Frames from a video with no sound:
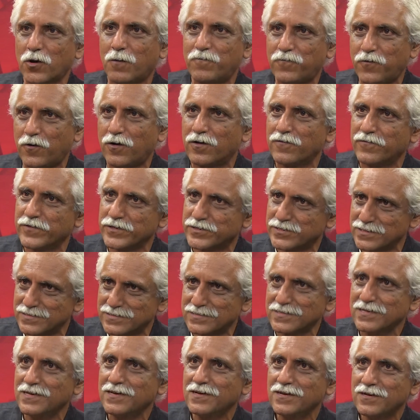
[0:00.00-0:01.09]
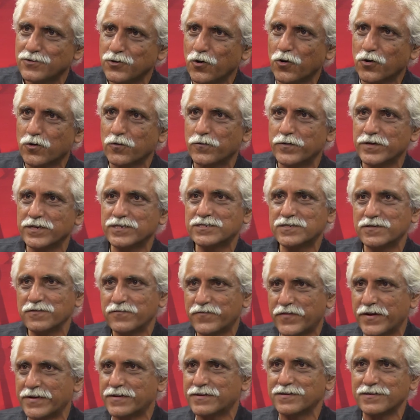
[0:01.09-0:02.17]
four, which is Djokovic,
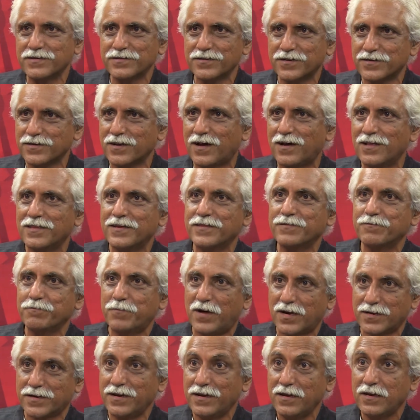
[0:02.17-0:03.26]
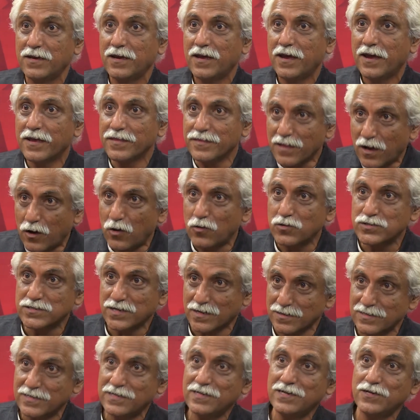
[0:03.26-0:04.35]
Federer, Nadal and Murray. And now
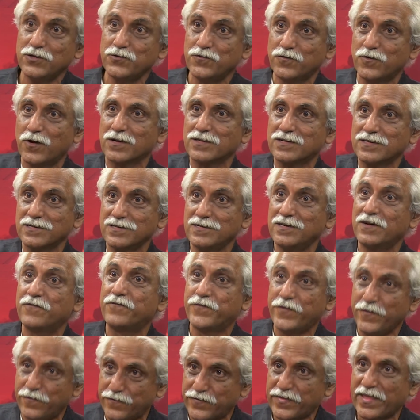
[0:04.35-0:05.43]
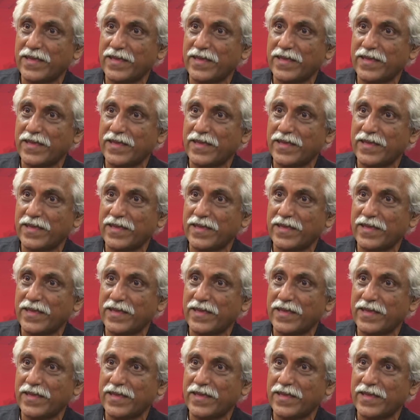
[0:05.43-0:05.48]
suddenly you've got a fifth